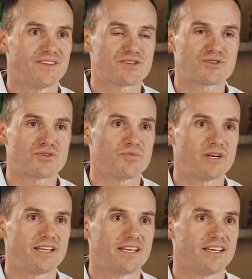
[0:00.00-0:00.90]
There's so
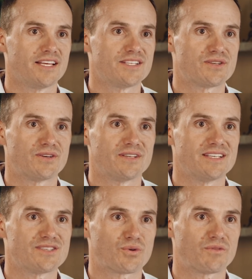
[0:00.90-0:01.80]
many kids that are in
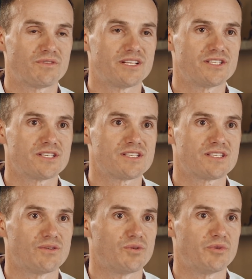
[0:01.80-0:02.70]
these
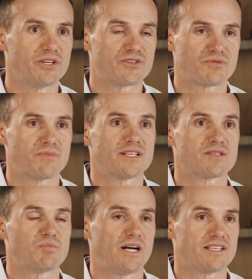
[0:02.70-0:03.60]
orphanages that would be a
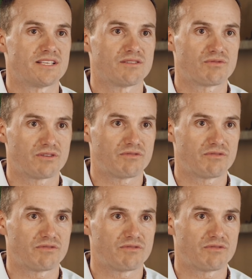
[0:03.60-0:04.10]
tremendous blessing for a